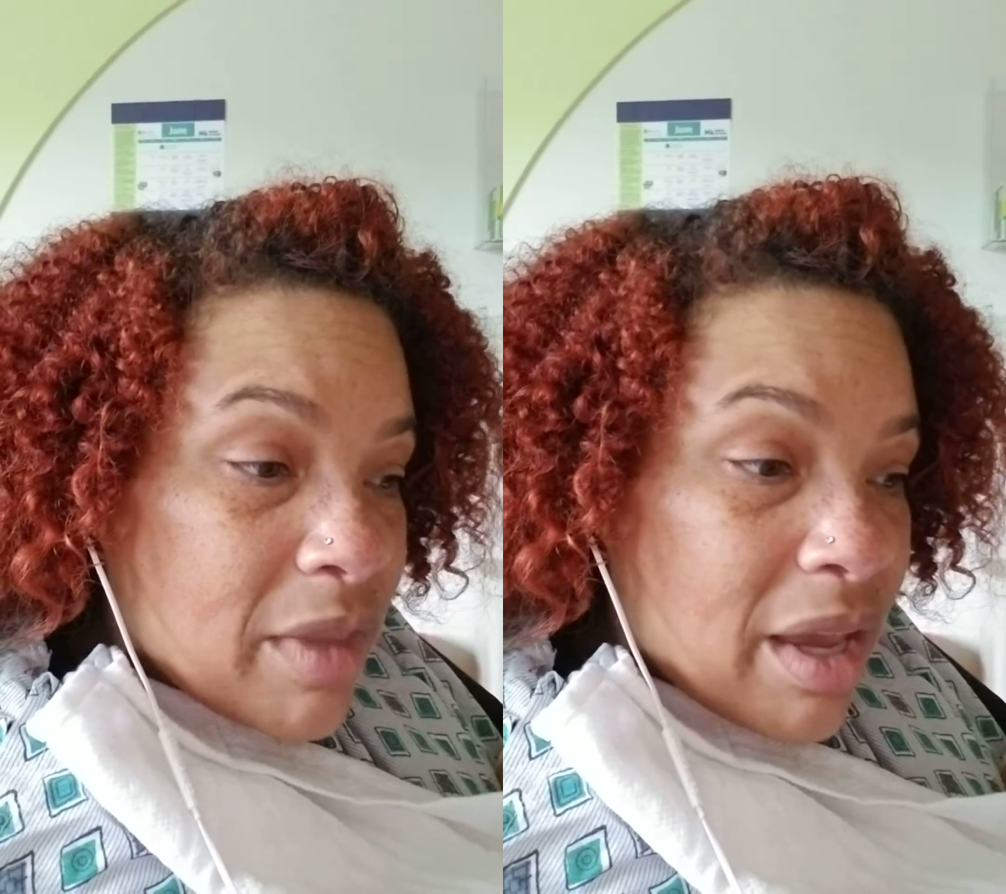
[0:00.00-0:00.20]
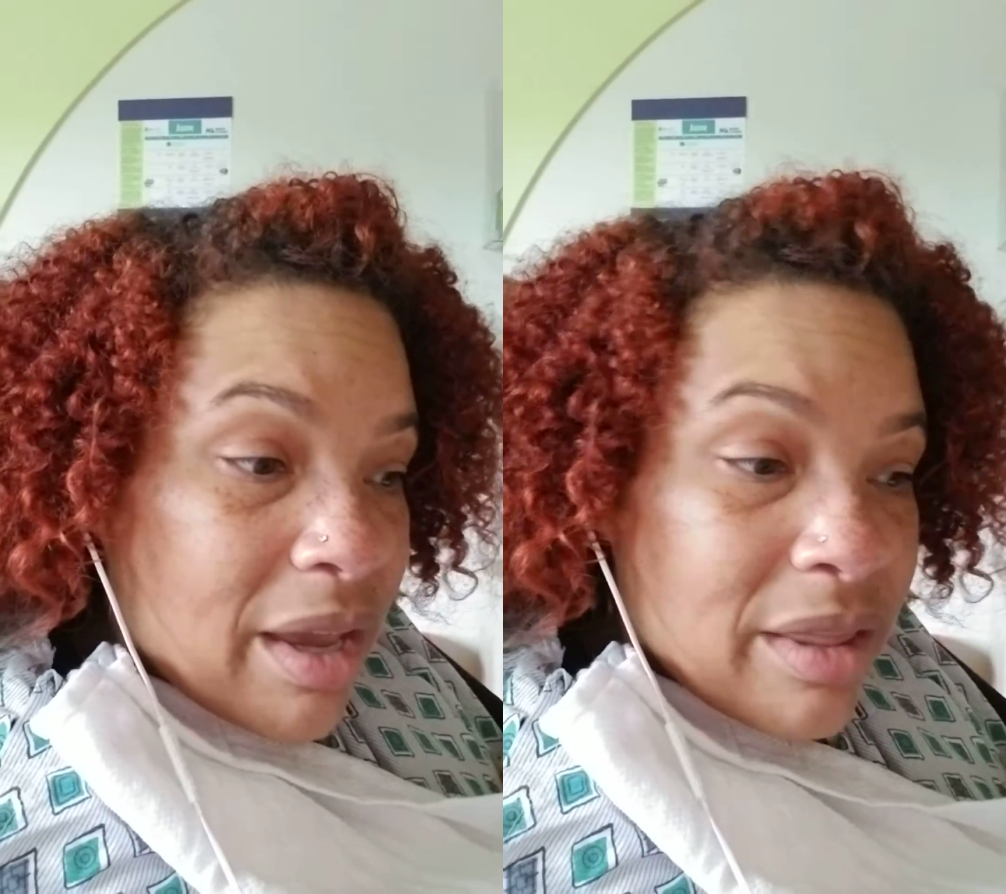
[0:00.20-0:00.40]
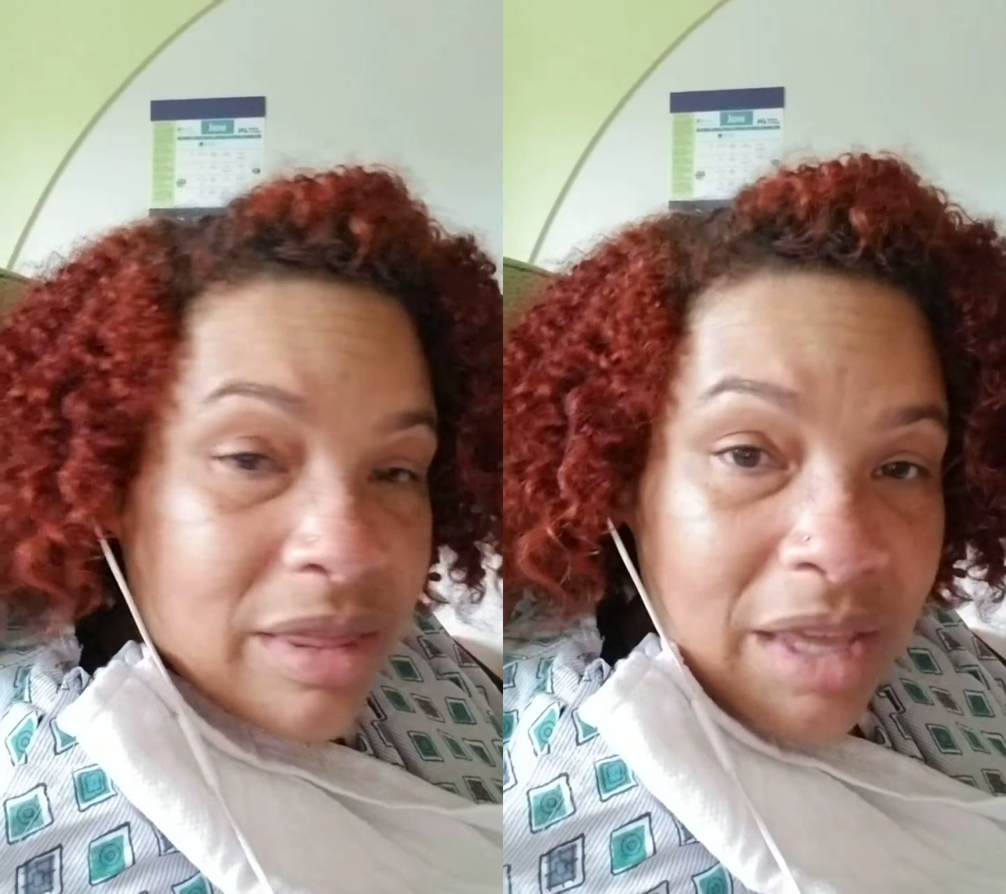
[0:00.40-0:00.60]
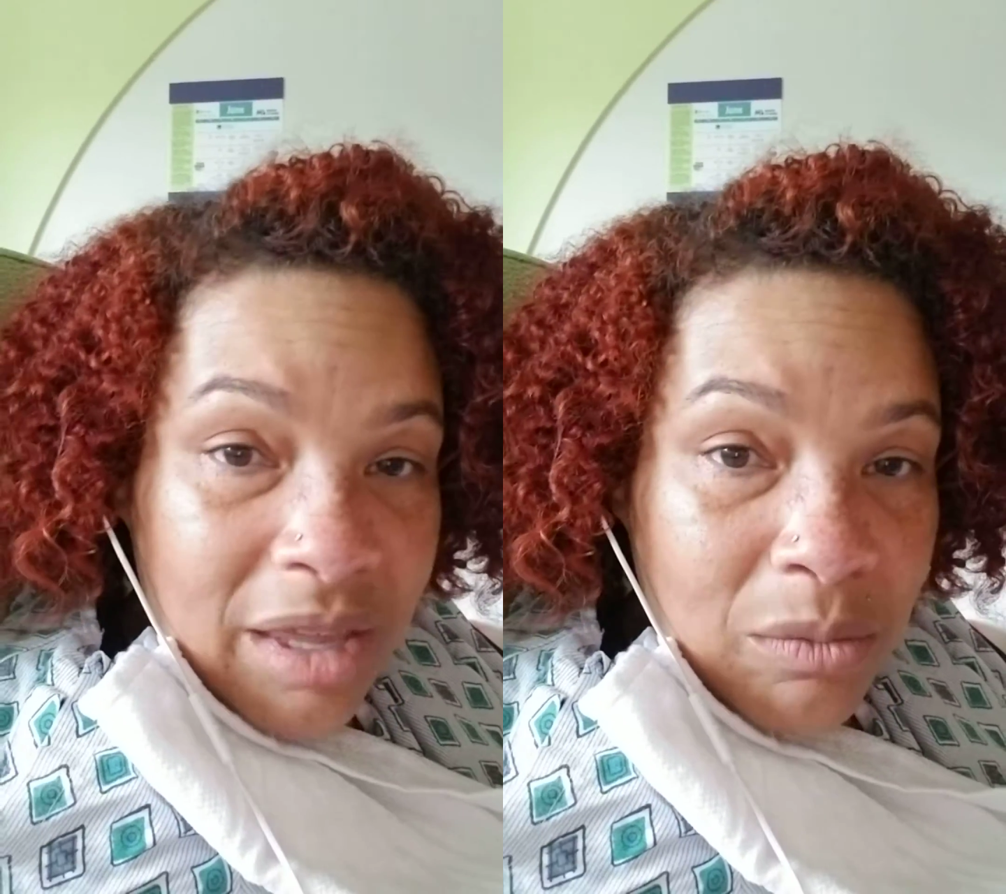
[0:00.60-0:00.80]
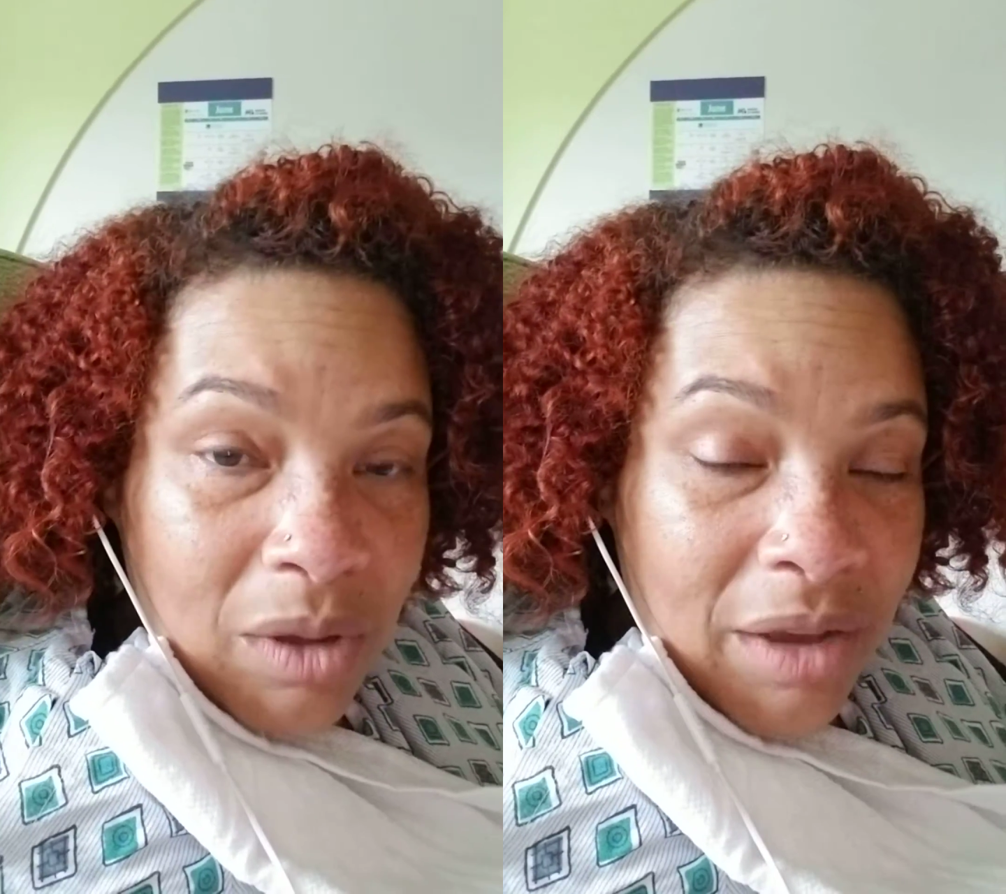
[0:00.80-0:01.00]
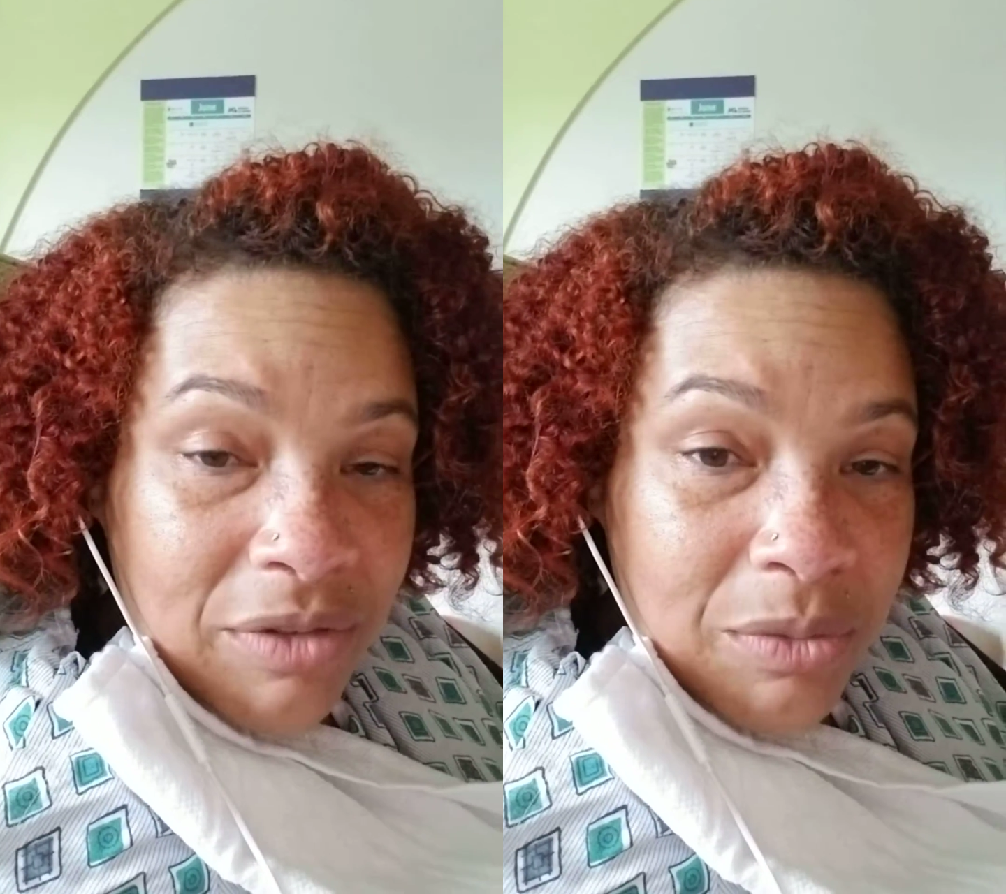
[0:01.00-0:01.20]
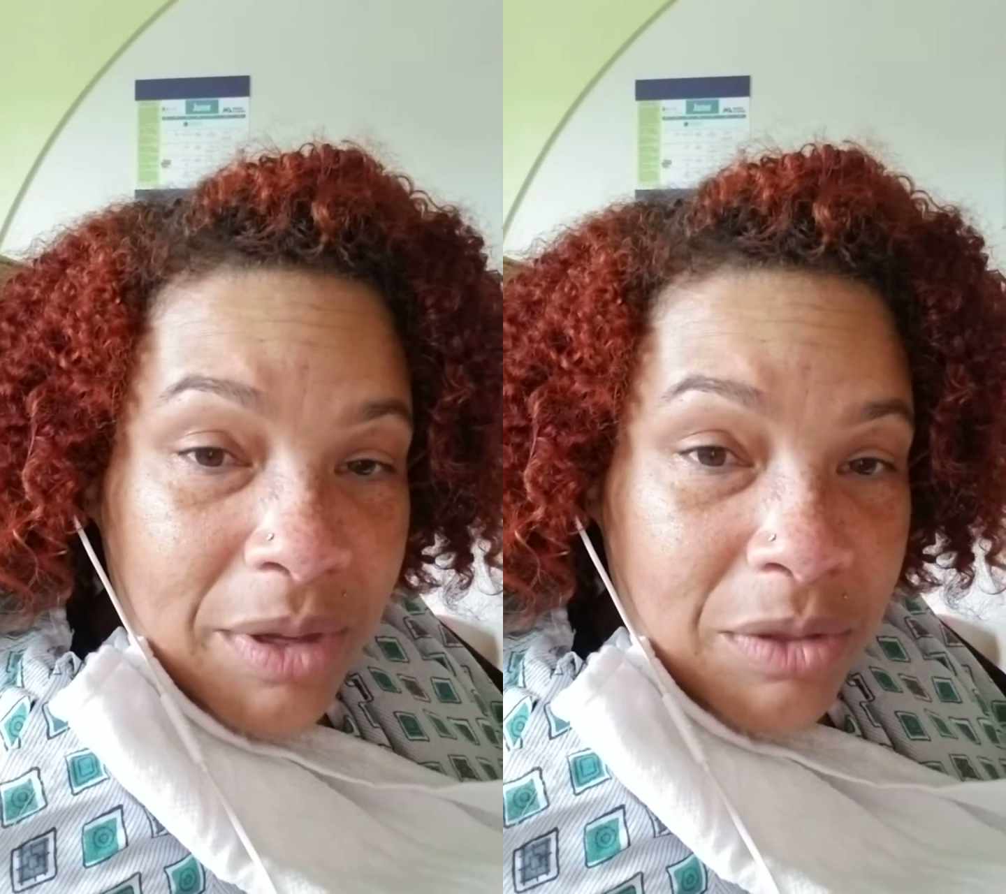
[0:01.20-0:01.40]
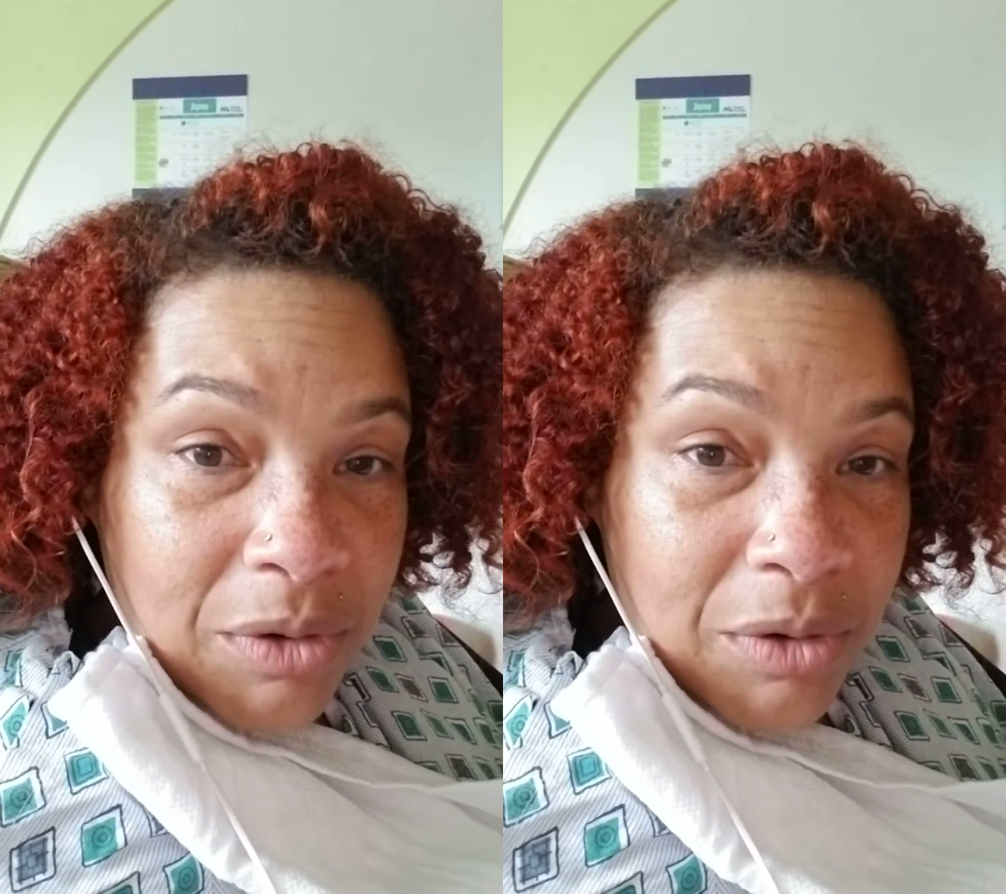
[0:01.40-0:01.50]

then we'll have to wait